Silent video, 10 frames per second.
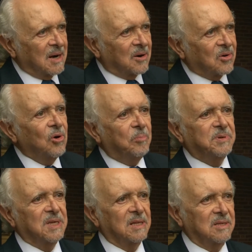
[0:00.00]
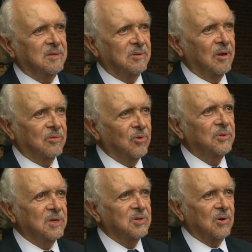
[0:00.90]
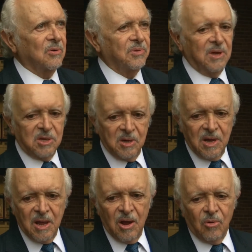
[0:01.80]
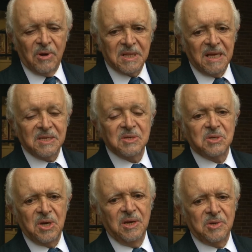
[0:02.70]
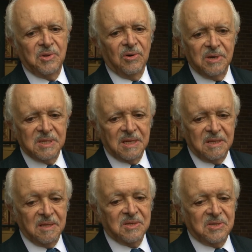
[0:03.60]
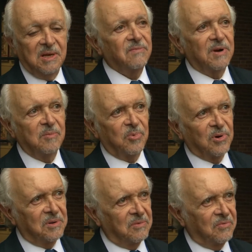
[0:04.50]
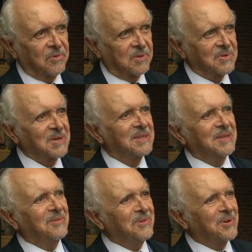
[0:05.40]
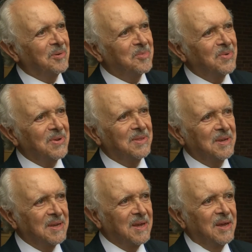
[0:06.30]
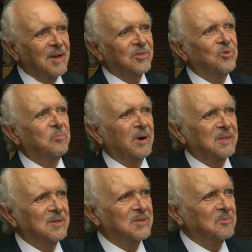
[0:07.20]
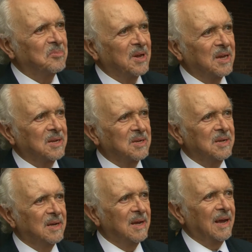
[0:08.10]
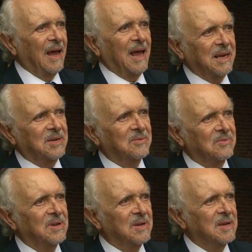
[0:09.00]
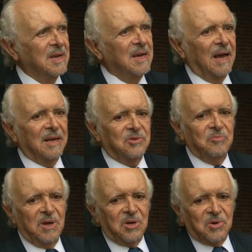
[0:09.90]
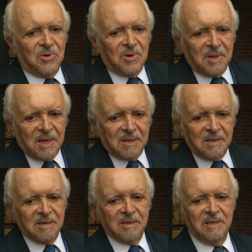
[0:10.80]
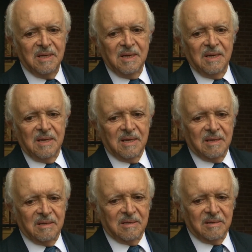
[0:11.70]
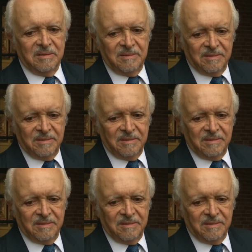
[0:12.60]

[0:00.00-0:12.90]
there are groups that do these sort of things. What hasn't changed though is that it's still very important for the scientific community to participate actively and to make sure that uh, uh,